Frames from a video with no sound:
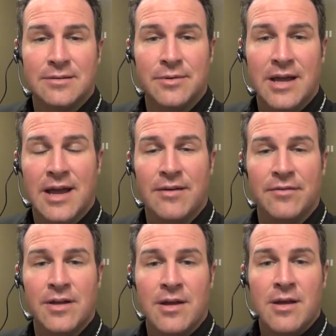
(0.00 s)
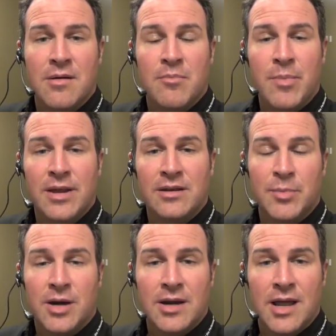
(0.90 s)
We have Mandy
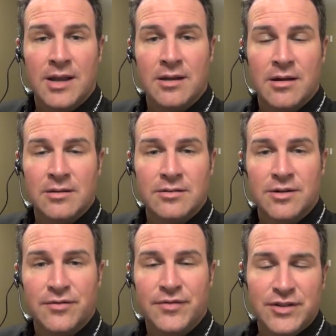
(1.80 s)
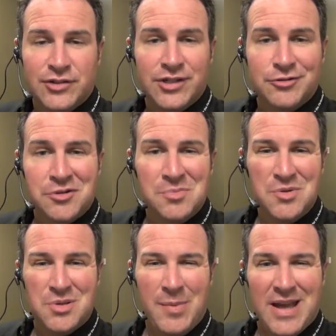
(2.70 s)
Barnett in concert featuring a
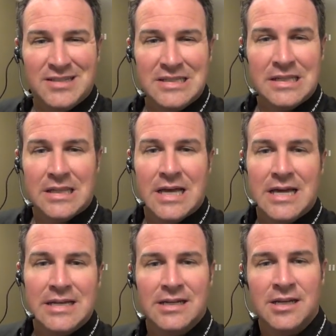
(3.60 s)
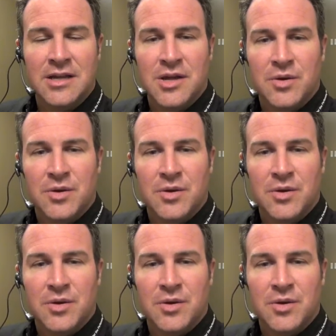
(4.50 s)
tribute to Patsy Cline.